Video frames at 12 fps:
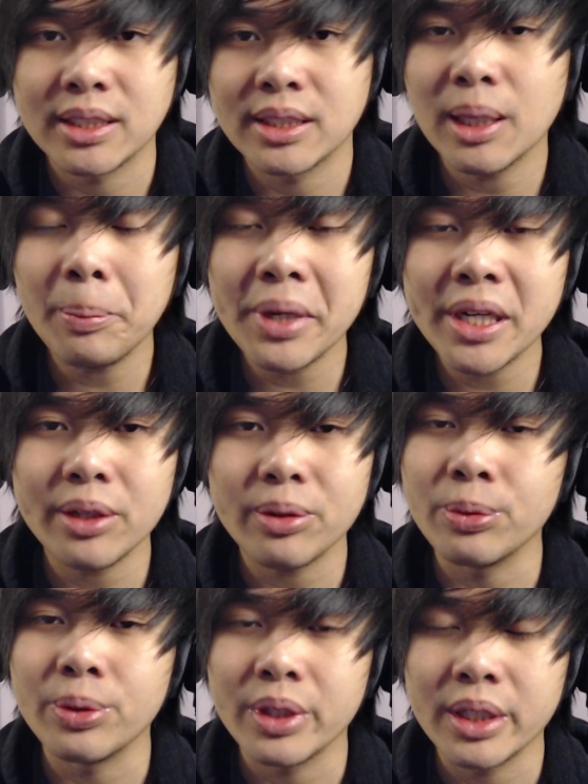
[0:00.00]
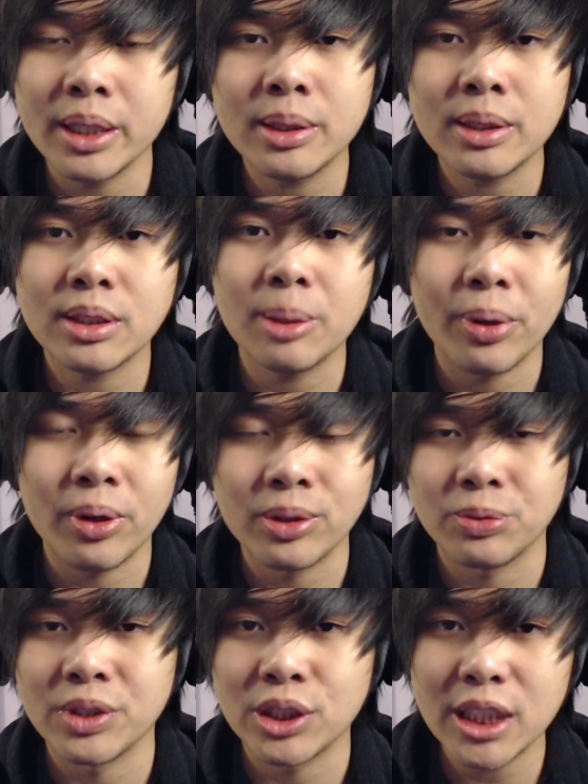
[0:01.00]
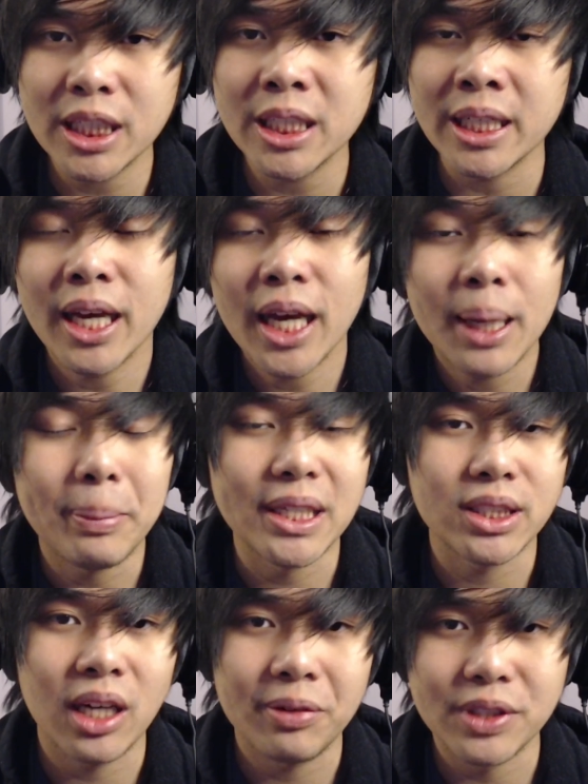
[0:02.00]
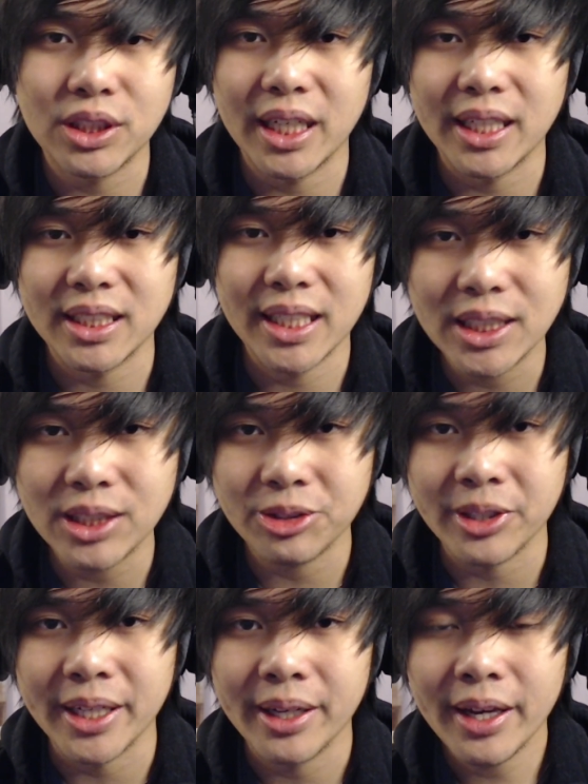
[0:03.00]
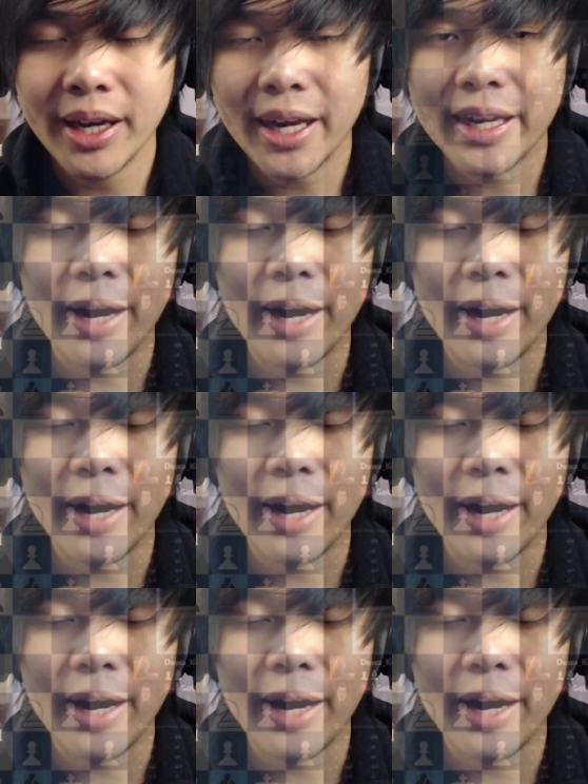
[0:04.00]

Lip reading: somebody who he supposed was cheating based off his chess history. Now,